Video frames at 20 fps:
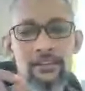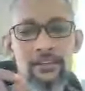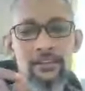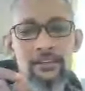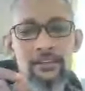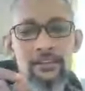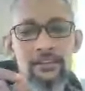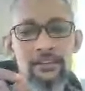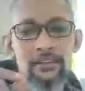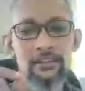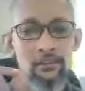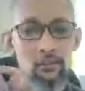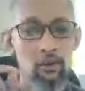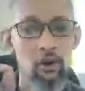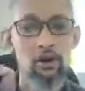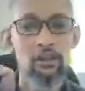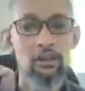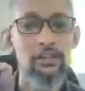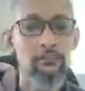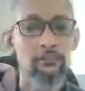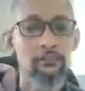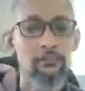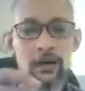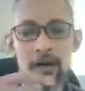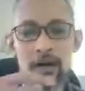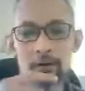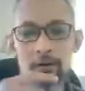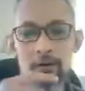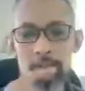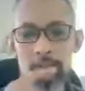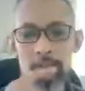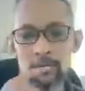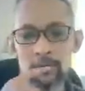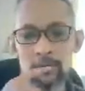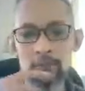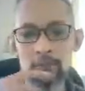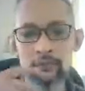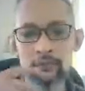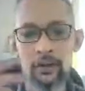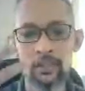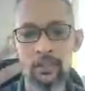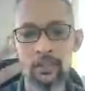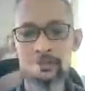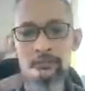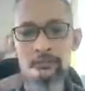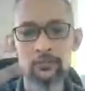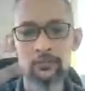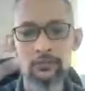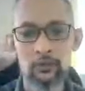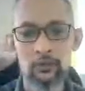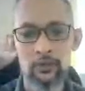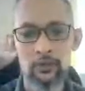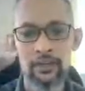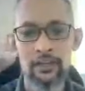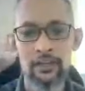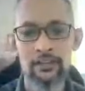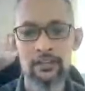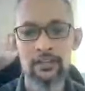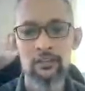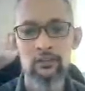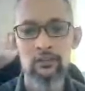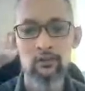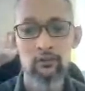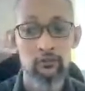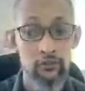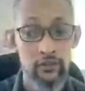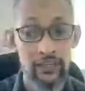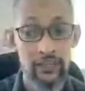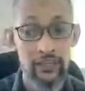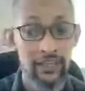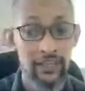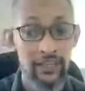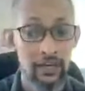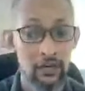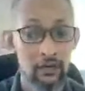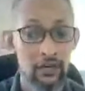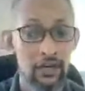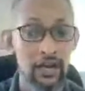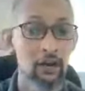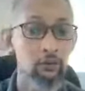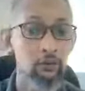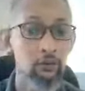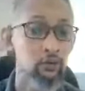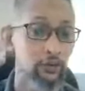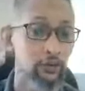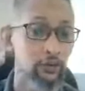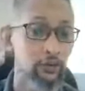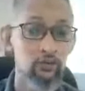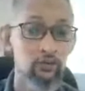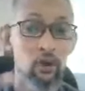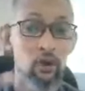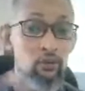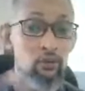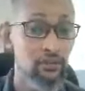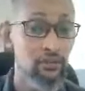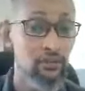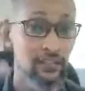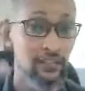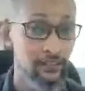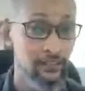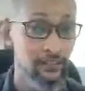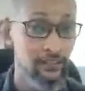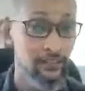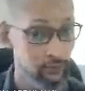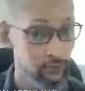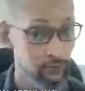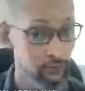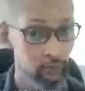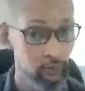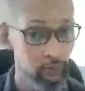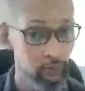It's all about to develop, okay, to figure out how to redraw using digital tools, okay,